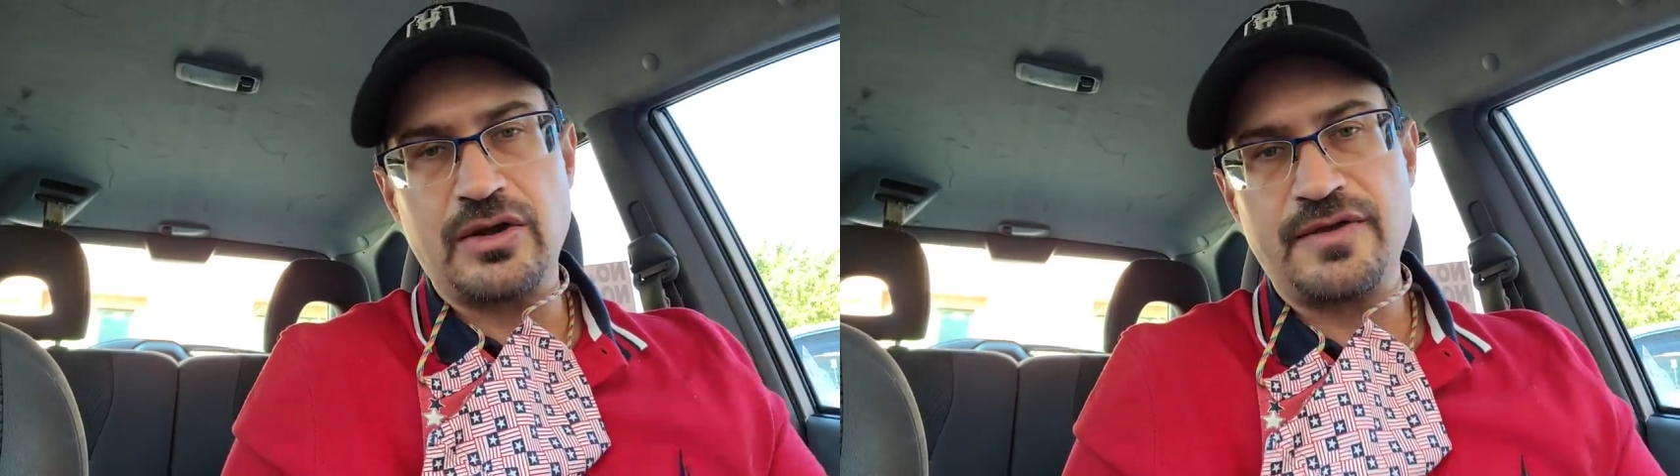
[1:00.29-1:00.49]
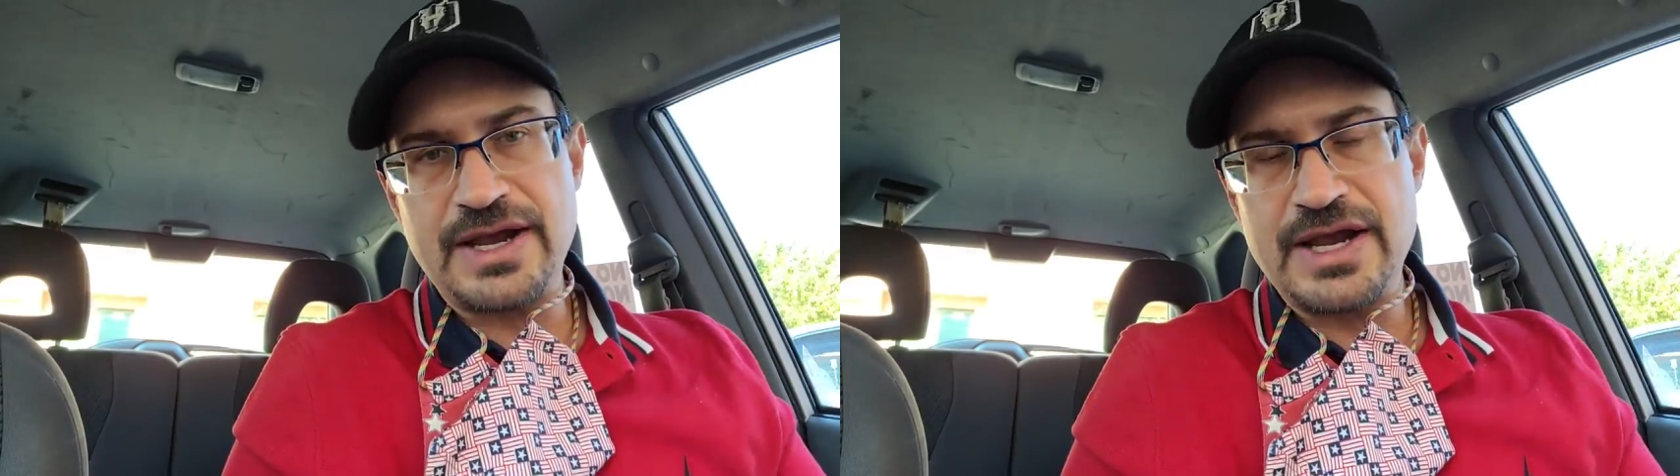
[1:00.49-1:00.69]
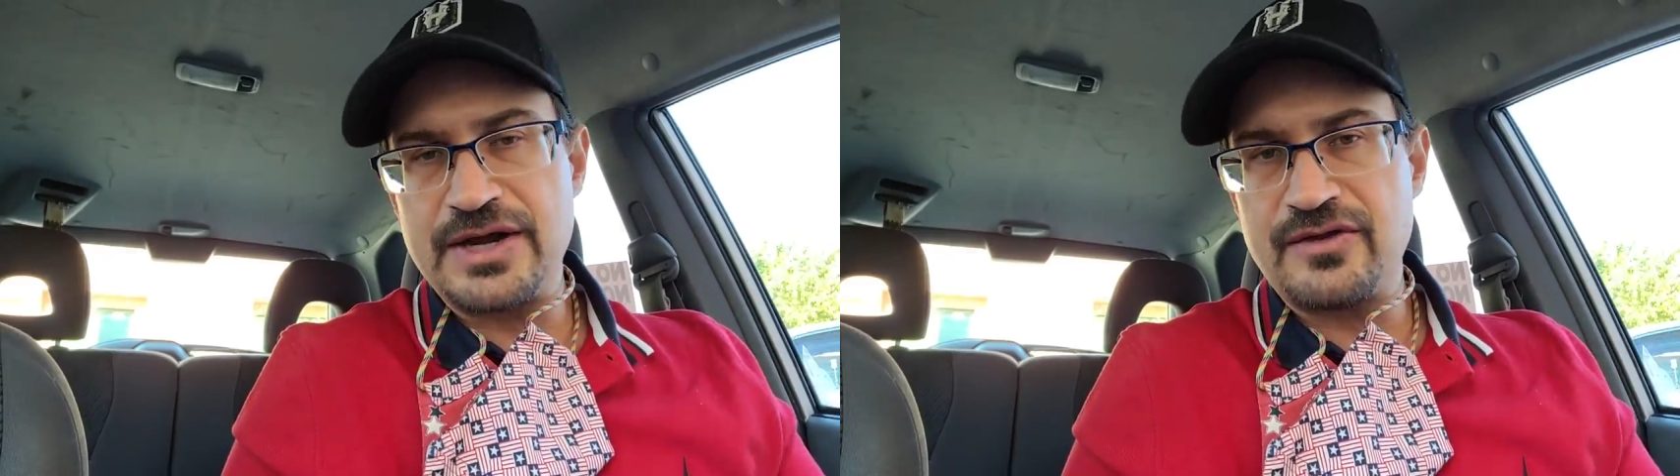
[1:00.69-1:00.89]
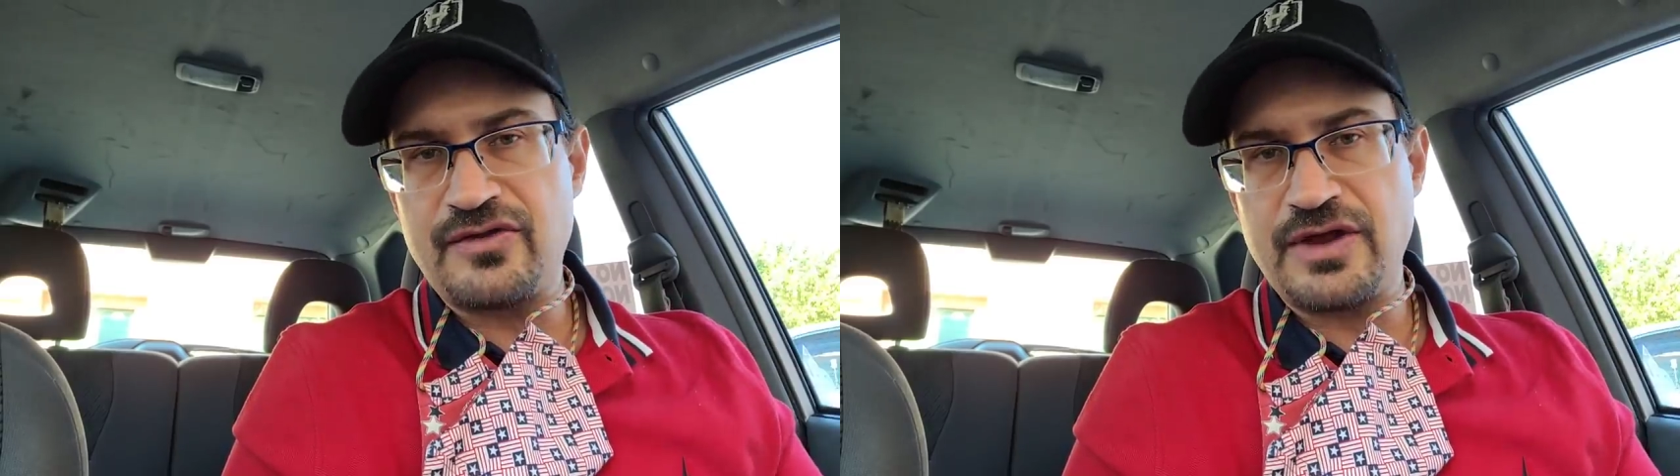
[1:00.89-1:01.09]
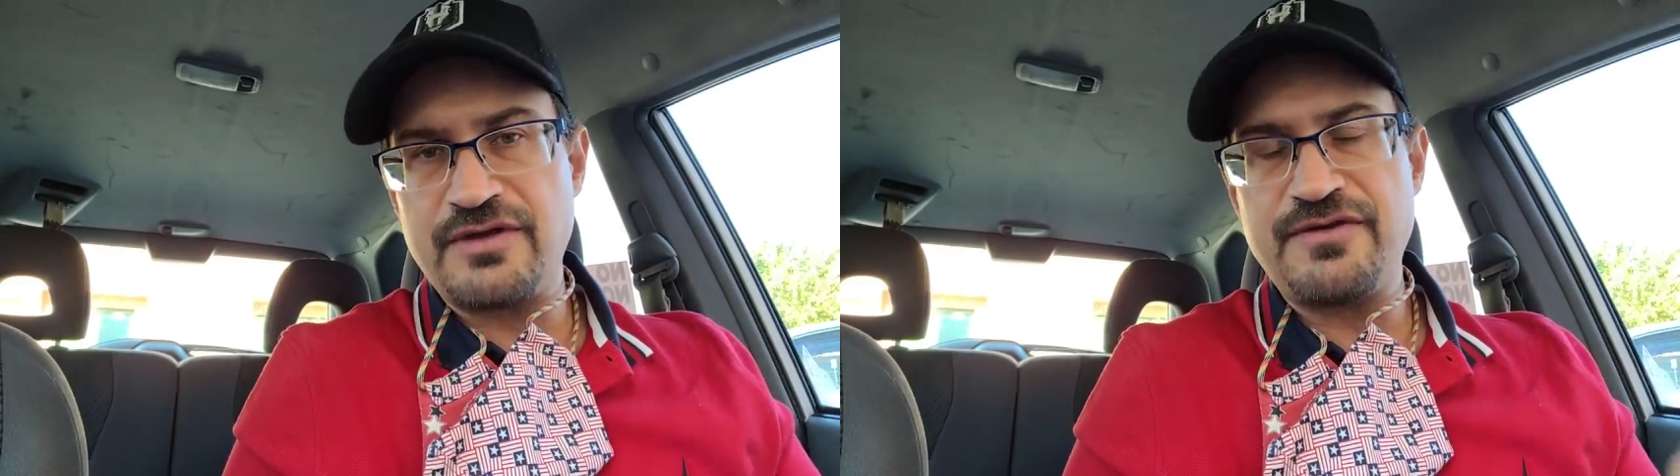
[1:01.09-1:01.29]
and all that kind of
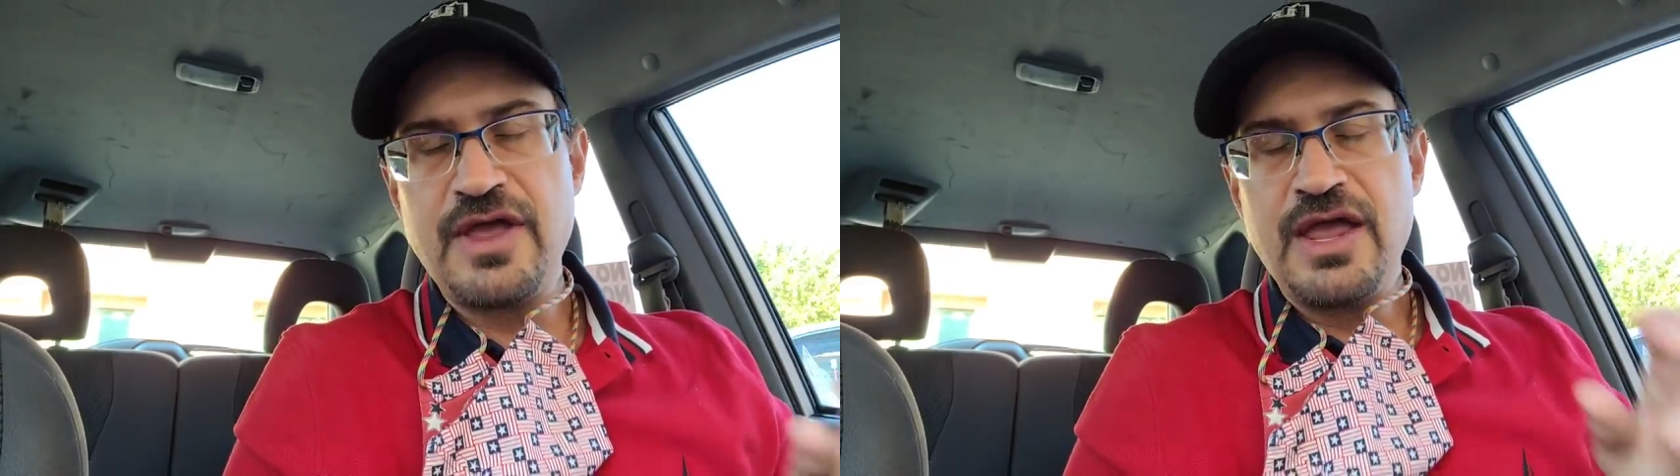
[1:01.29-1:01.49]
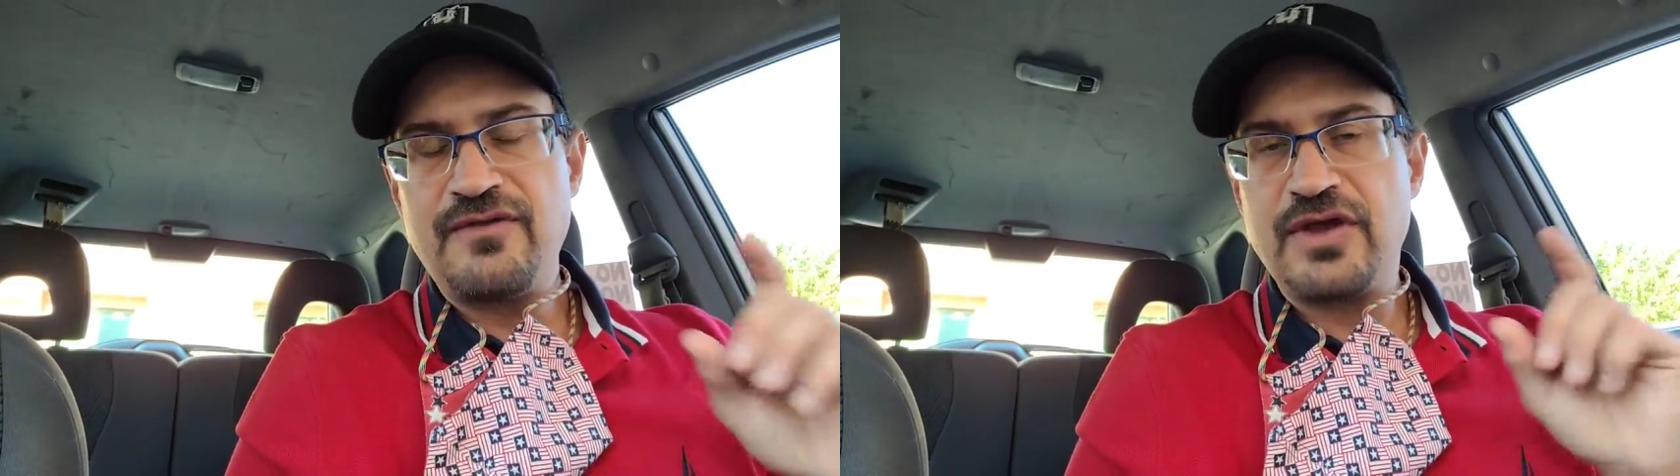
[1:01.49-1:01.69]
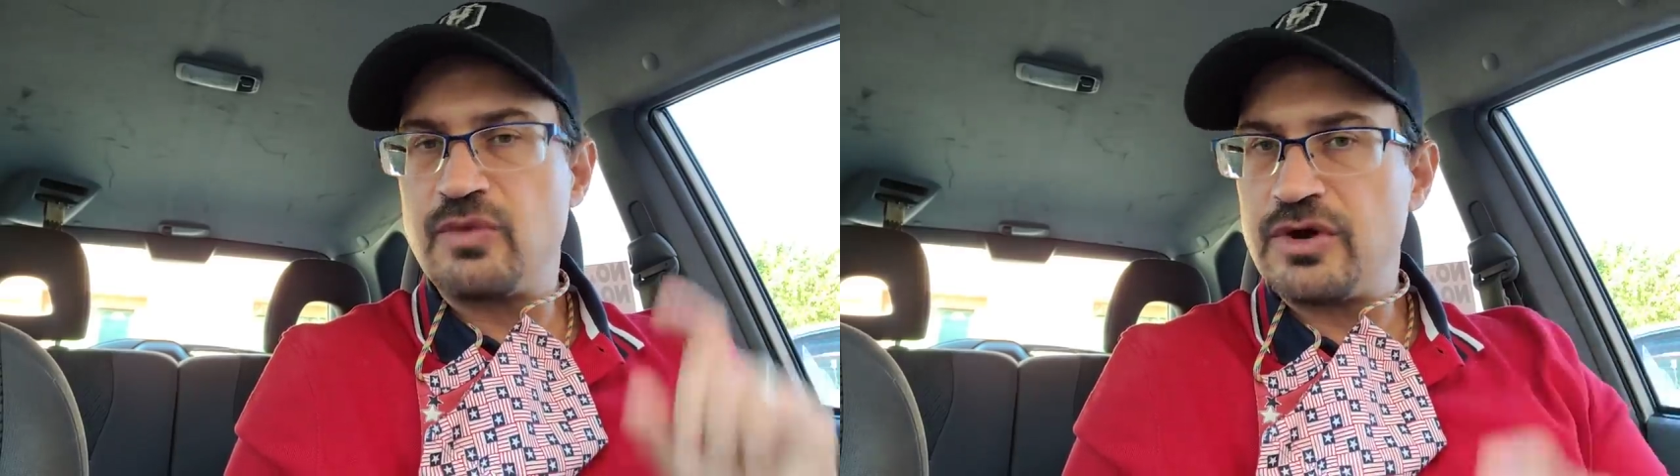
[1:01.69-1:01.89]
stuff. If you guys